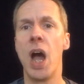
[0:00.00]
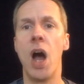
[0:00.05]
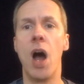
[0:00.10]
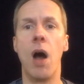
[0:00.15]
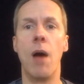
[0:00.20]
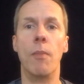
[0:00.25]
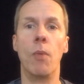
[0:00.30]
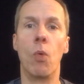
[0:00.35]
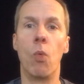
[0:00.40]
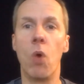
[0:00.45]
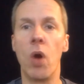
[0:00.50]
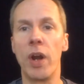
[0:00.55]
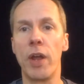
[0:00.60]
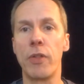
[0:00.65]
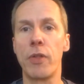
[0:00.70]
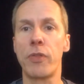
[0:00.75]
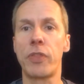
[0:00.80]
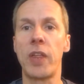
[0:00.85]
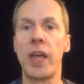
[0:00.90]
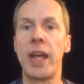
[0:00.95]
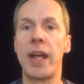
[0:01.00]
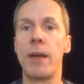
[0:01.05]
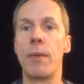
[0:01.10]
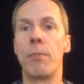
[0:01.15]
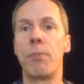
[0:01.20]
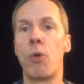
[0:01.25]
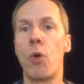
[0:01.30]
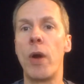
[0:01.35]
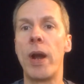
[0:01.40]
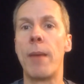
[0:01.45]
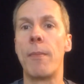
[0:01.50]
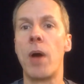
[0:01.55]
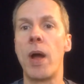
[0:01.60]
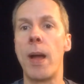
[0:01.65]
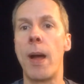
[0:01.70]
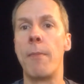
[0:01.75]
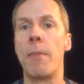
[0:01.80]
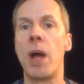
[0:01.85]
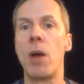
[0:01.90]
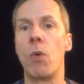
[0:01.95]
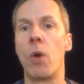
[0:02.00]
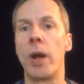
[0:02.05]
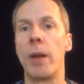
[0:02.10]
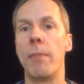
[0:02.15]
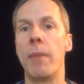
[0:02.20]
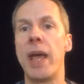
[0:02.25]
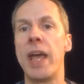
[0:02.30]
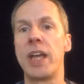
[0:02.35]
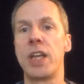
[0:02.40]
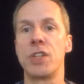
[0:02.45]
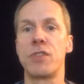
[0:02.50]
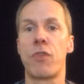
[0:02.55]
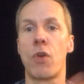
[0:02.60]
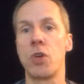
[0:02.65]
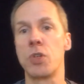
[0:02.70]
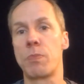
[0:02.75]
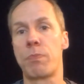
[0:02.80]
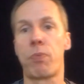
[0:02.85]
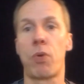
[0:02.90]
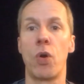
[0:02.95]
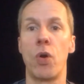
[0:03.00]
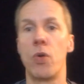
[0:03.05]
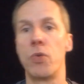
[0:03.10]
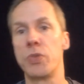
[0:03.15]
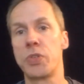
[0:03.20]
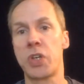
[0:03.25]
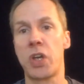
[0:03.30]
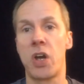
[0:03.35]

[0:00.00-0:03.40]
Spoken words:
One other point I might want to make as far as pros,